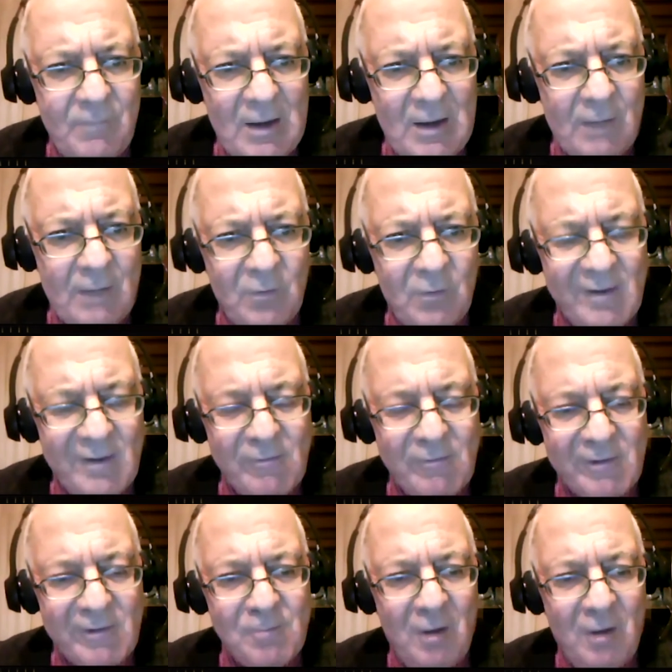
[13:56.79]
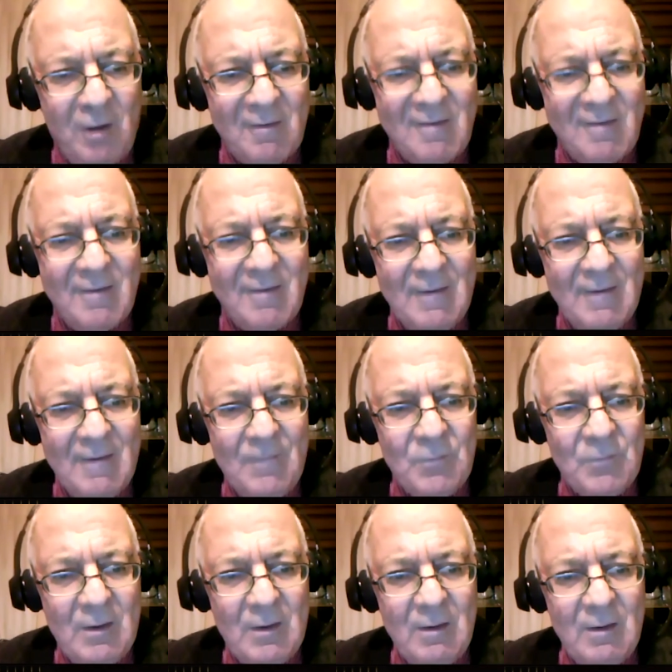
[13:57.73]
adverse response
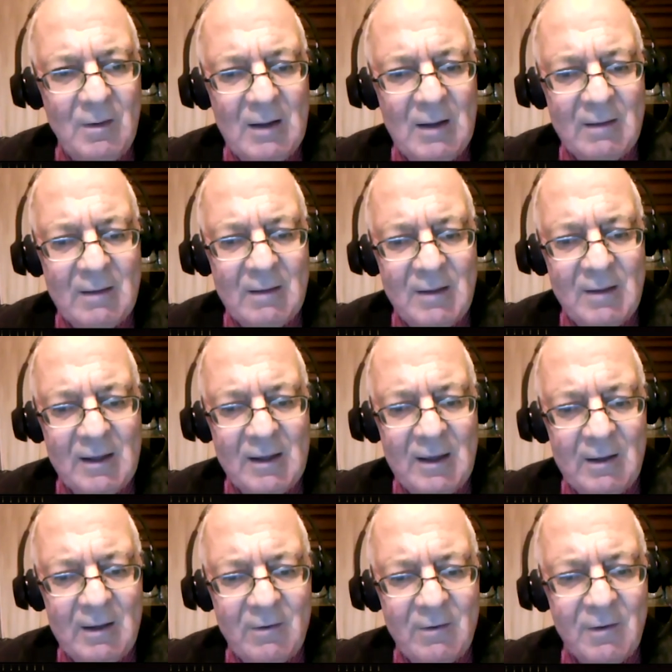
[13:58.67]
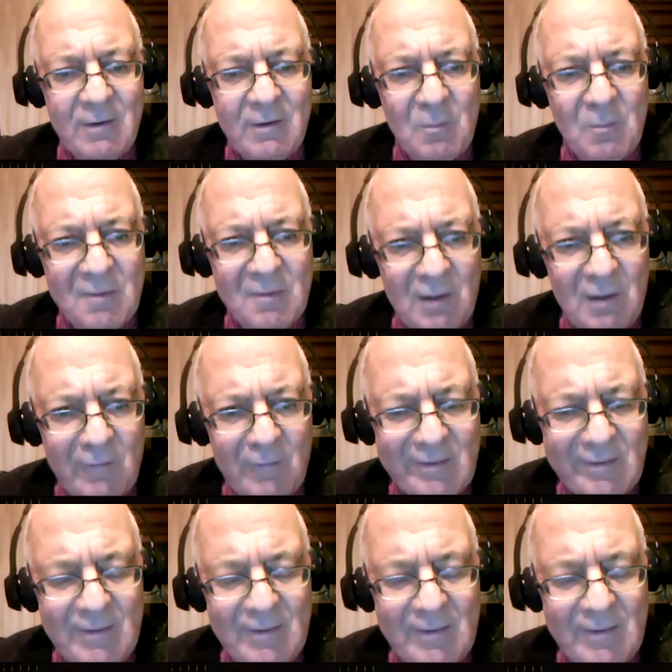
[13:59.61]
and thinking to themselves,